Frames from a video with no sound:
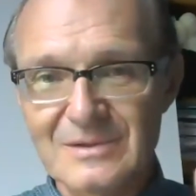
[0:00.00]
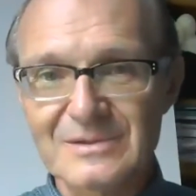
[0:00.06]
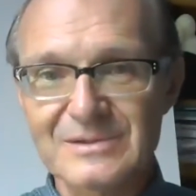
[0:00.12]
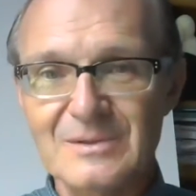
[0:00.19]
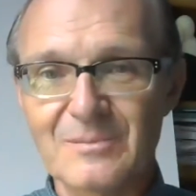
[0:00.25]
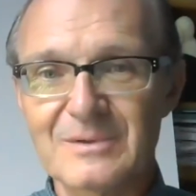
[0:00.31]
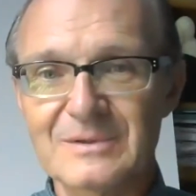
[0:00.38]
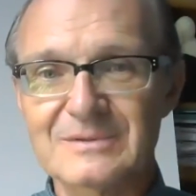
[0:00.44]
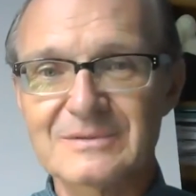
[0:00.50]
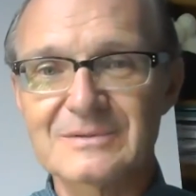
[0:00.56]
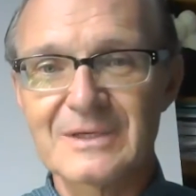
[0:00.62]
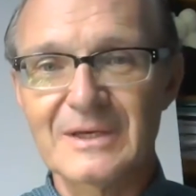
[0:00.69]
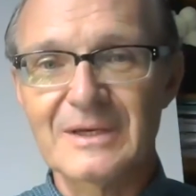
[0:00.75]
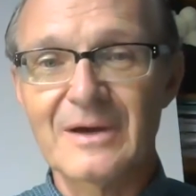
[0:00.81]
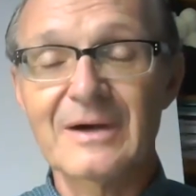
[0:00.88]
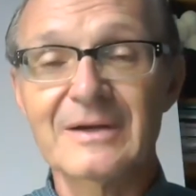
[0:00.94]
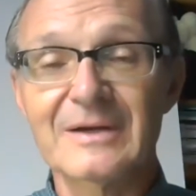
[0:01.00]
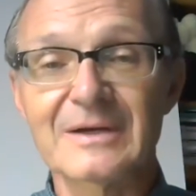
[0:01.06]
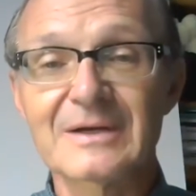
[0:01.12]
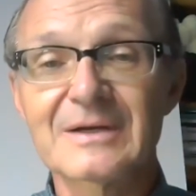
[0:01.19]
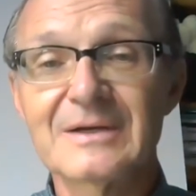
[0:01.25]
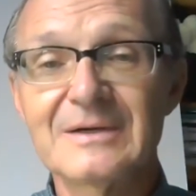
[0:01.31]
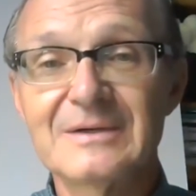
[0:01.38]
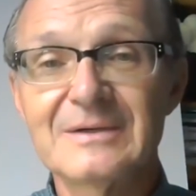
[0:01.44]
is somewhat
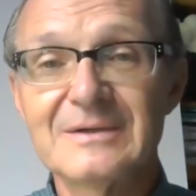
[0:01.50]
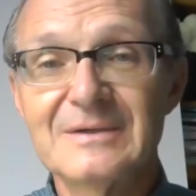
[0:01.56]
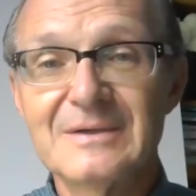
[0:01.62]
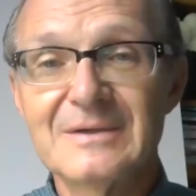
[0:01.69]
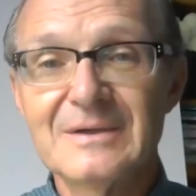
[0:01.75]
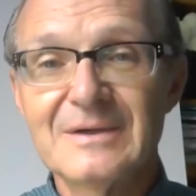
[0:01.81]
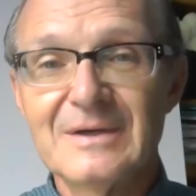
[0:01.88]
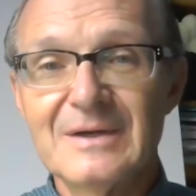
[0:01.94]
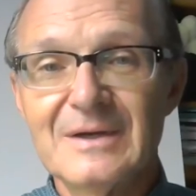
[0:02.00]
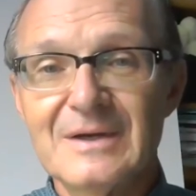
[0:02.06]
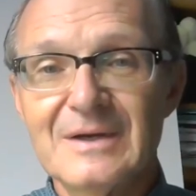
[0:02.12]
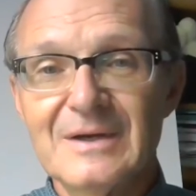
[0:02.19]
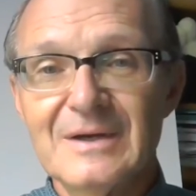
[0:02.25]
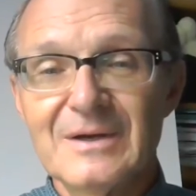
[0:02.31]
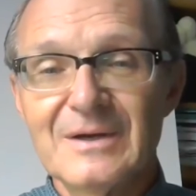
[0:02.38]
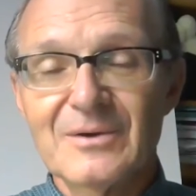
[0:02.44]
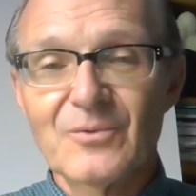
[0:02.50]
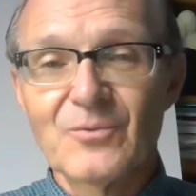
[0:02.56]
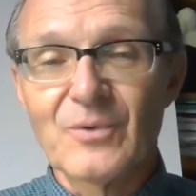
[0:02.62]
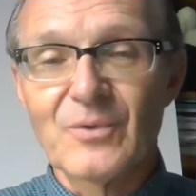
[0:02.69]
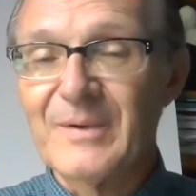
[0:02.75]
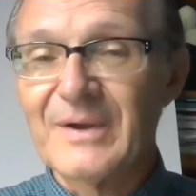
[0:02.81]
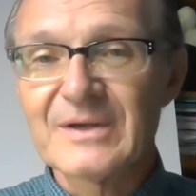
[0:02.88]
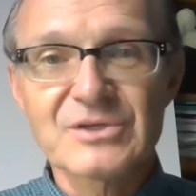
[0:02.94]
chaotic,
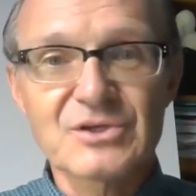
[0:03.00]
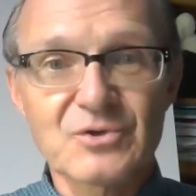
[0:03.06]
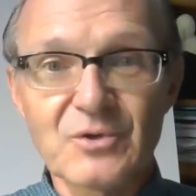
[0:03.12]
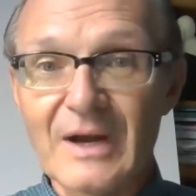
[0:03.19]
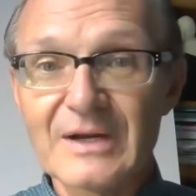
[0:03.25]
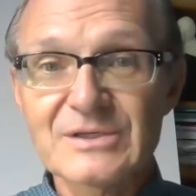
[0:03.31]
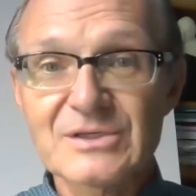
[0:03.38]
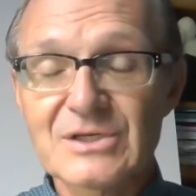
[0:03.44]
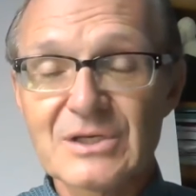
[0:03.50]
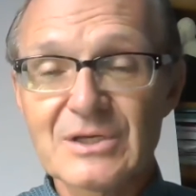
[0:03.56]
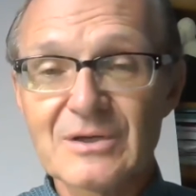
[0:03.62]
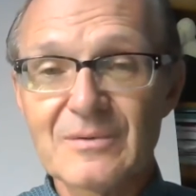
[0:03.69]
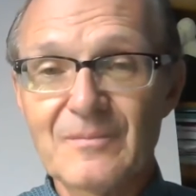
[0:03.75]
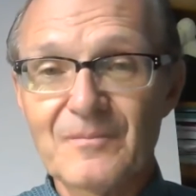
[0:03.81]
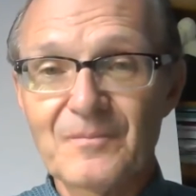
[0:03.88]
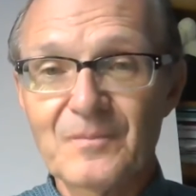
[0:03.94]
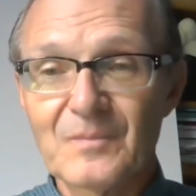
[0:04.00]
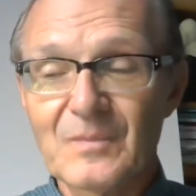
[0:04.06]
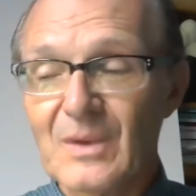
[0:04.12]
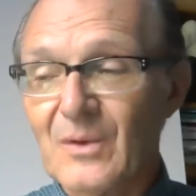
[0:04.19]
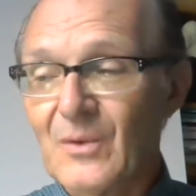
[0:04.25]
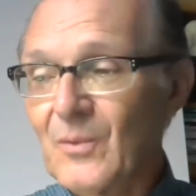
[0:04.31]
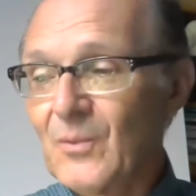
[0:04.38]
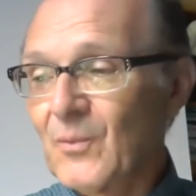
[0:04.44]
we're being stretched.
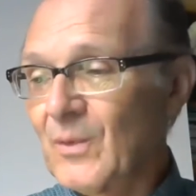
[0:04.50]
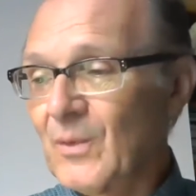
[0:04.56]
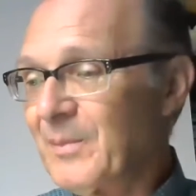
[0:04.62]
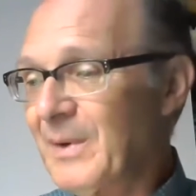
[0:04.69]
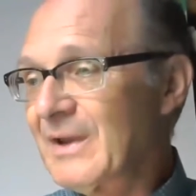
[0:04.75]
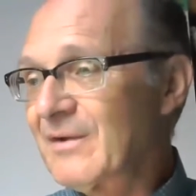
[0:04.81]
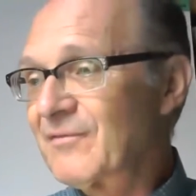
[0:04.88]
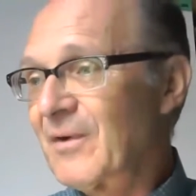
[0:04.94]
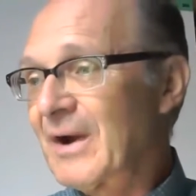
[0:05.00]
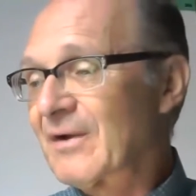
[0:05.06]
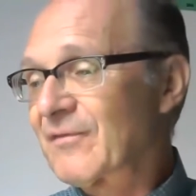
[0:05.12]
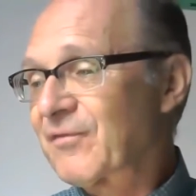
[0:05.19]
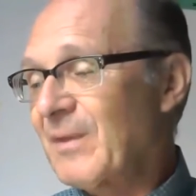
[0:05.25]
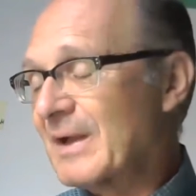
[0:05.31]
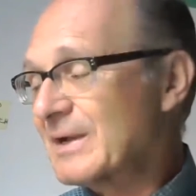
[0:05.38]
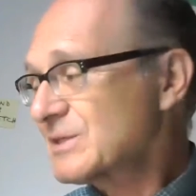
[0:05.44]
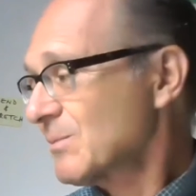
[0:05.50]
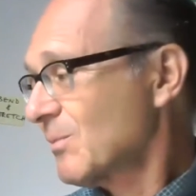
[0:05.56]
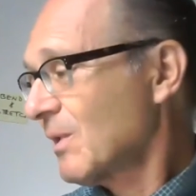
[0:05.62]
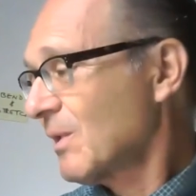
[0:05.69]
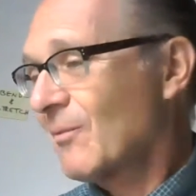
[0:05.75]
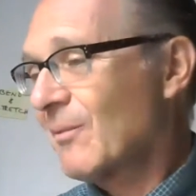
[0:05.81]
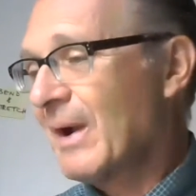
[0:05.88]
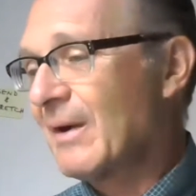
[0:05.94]
We're being very
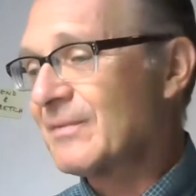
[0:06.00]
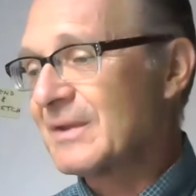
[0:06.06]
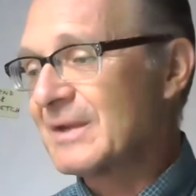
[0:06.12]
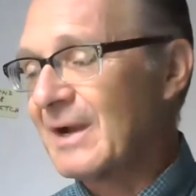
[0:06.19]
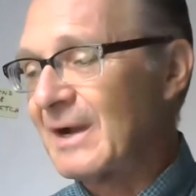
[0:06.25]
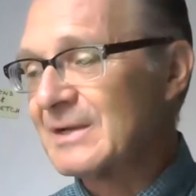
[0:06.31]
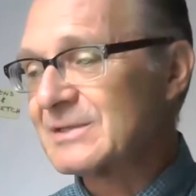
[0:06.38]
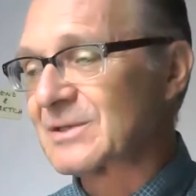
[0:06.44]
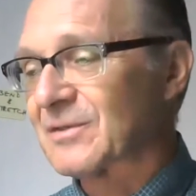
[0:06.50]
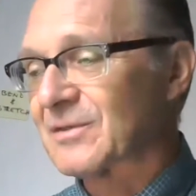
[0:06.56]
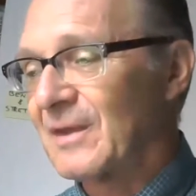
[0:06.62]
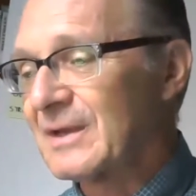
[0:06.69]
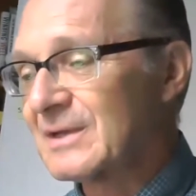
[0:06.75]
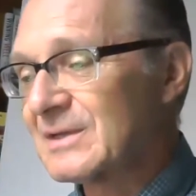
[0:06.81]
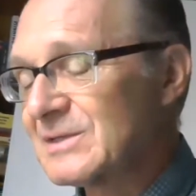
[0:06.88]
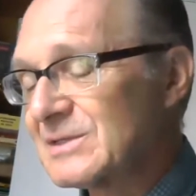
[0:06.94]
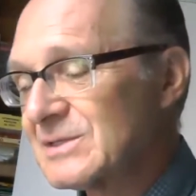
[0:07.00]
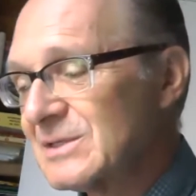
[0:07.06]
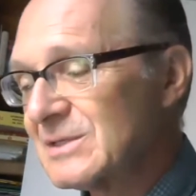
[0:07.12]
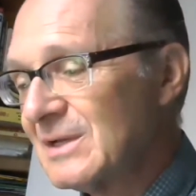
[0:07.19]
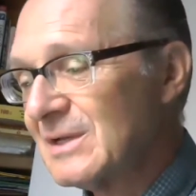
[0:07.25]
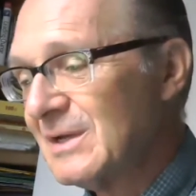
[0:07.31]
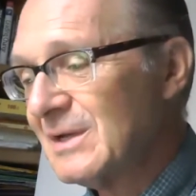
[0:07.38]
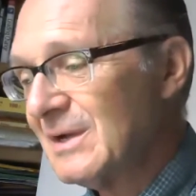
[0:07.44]
flexible around the kinds of things
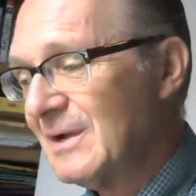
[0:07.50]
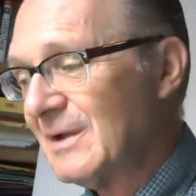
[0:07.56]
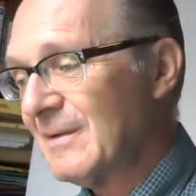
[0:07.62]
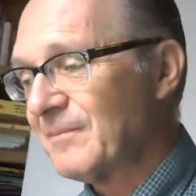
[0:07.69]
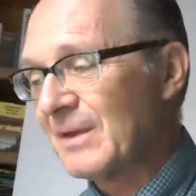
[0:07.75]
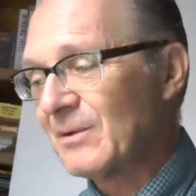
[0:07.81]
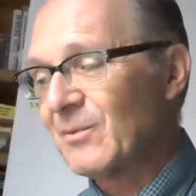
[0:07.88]
that